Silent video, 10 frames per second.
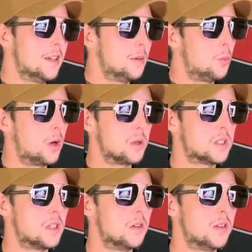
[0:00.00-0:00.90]
Bueno
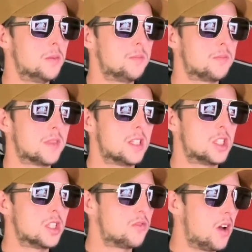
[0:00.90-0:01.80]
Silva
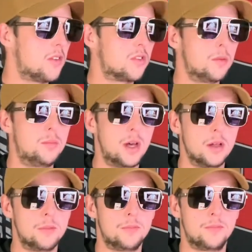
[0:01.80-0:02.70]
just fought for the
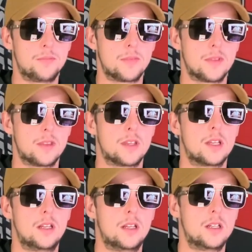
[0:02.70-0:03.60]
belt.
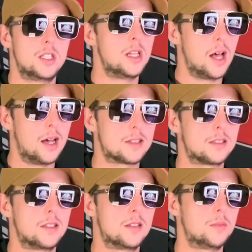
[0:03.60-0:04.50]
She
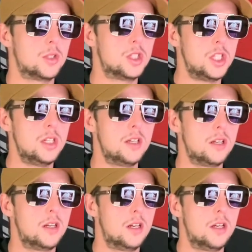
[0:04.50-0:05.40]
lost, but she
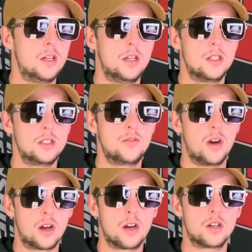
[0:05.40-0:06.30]

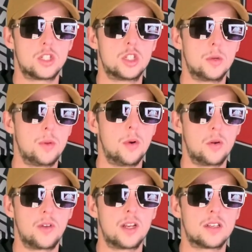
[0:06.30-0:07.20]
fought hard. She should be
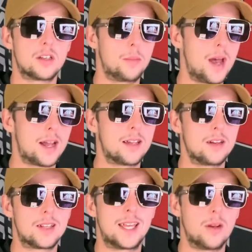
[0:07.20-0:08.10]
motivated to come back here,
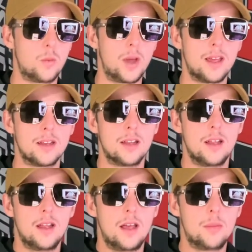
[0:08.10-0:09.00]
get a win,
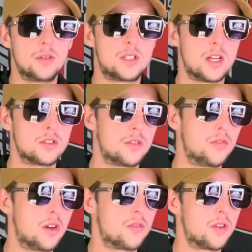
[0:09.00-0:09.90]
and potentially
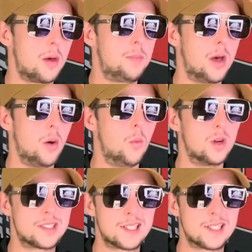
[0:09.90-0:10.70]
fight for that belt once